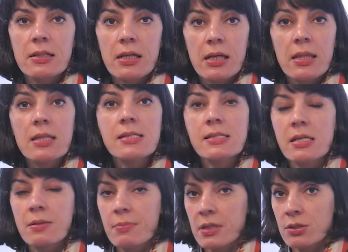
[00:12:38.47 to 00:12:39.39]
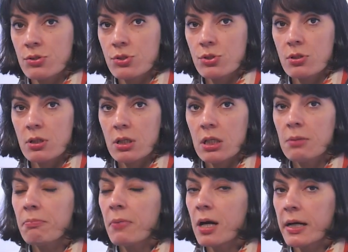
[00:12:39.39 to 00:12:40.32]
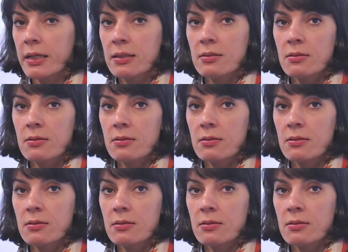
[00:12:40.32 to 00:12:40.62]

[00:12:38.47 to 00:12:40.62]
in this image in mind.